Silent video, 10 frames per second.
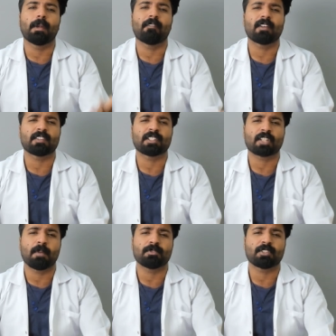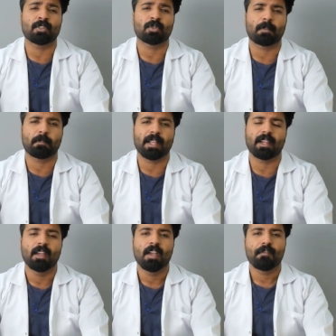it comes into the
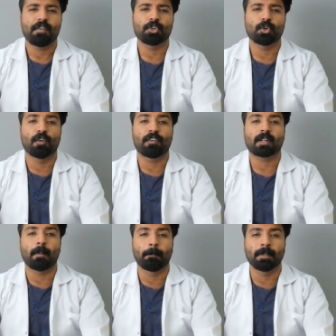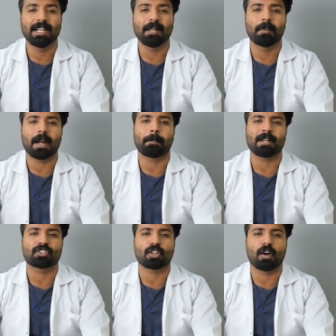play when you go for complete blood
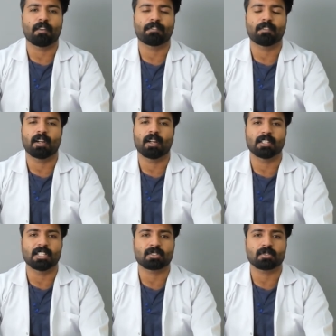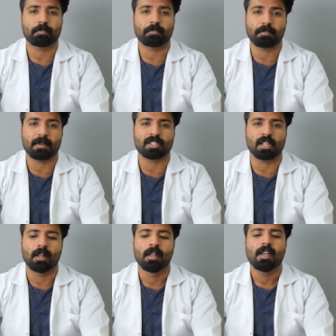picture of uh, this
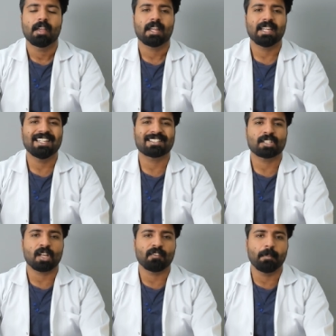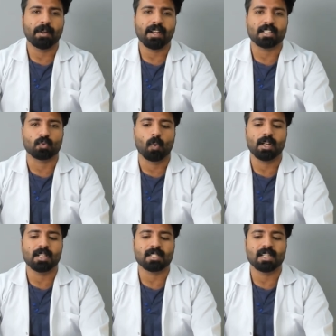person. ESR will be raised. What
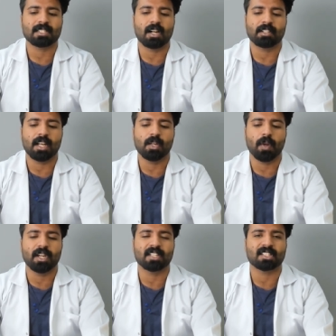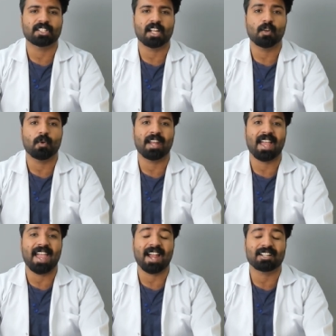does ESR tell you? ESR tell you an
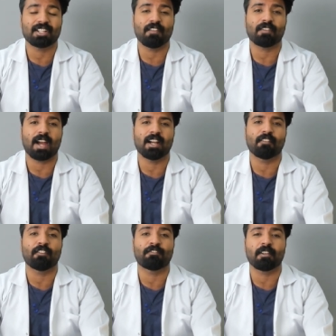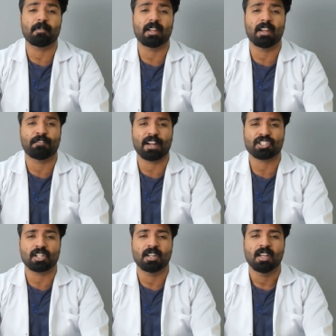active kind of inf
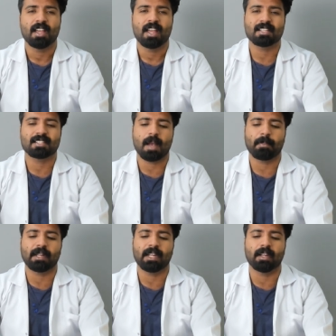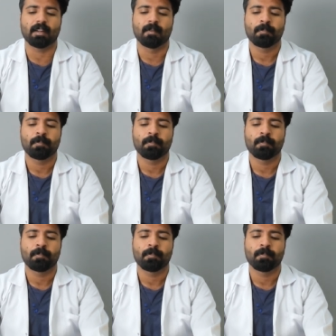infection is happening here.